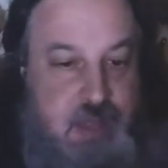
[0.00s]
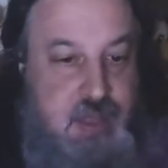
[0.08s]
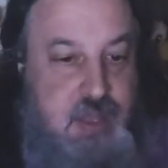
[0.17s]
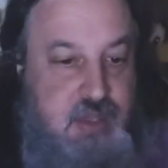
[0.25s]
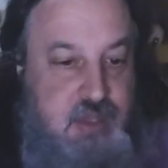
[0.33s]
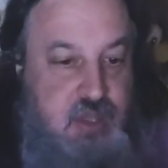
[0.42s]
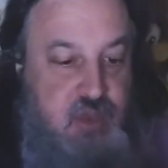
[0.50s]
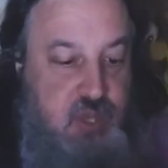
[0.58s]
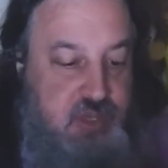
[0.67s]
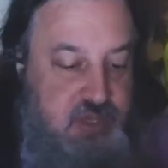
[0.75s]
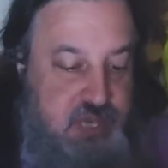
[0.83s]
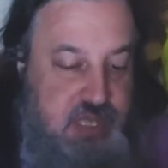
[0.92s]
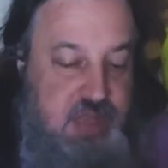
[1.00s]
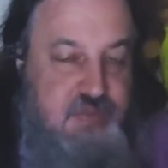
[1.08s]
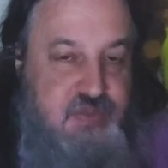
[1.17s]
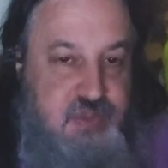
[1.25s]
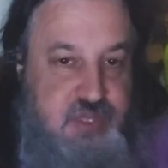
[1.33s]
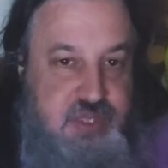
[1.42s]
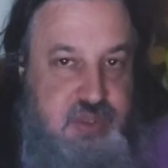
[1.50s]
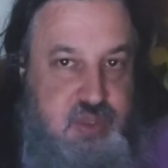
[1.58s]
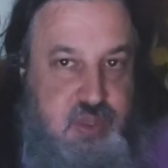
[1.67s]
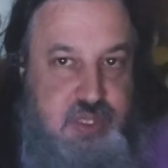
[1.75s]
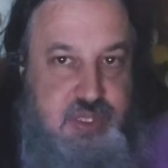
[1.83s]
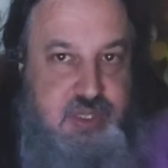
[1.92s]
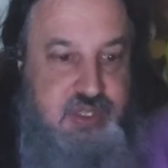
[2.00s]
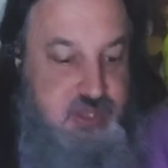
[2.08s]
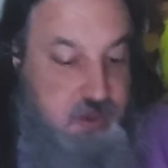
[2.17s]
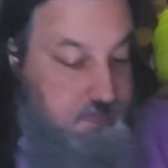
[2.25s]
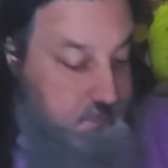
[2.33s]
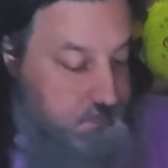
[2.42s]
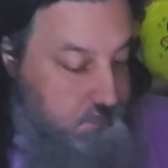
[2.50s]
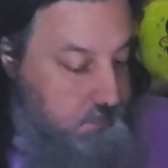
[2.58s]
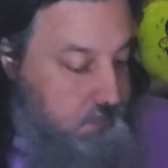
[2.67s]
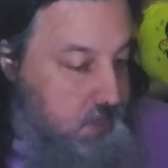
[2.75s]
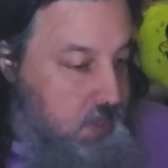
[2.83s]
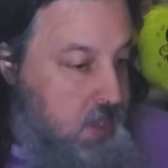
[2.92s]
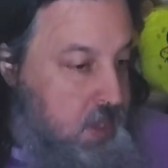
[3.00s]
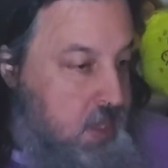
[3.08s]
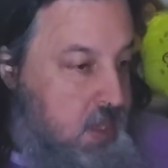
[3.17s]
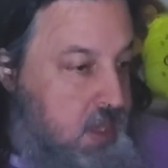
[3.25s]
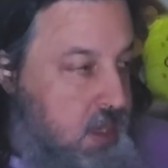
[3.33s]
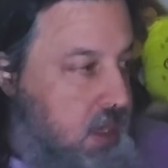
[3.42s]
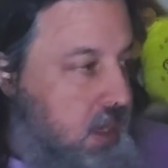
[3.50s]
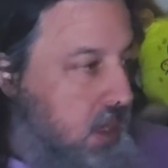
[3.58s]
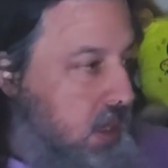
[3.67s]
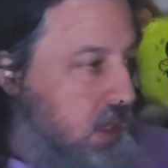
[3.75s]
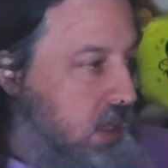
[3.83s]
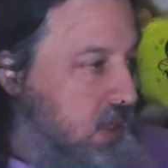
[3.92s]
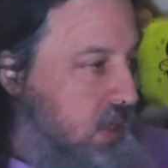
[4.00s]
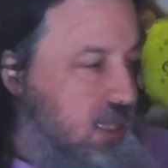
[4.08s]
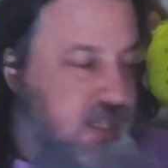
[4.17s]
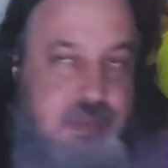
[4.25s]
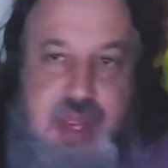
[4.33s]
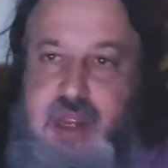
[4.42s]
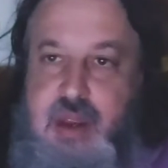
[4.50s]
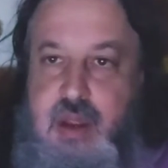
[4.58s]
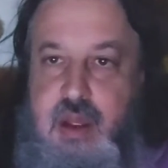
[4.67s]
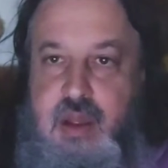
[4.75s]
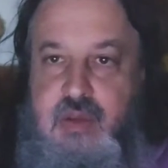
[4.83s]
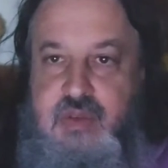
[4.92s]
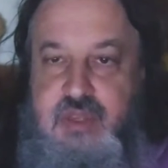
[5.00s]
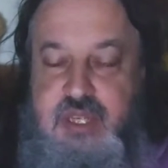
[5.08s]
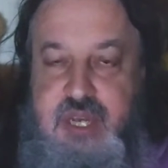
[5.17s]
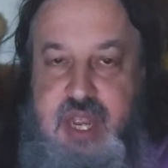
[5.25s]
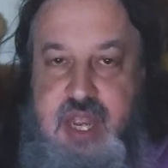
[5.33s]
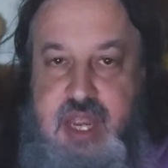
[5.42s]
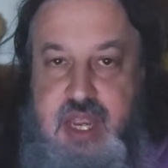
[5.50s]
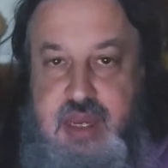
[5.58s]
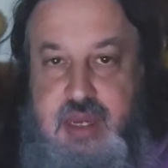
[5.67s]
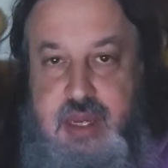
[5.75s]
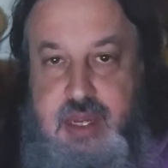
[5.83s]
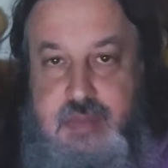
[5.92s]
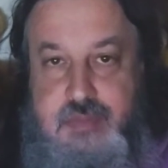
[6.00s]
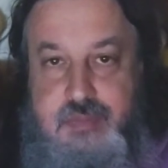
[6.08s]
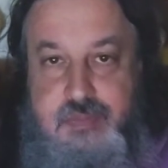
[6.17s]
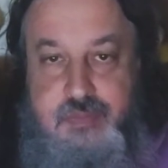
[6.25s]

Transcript: These are the Twizzlers. I love Twizzlers. So. Uh, that's my haul for today. And uh,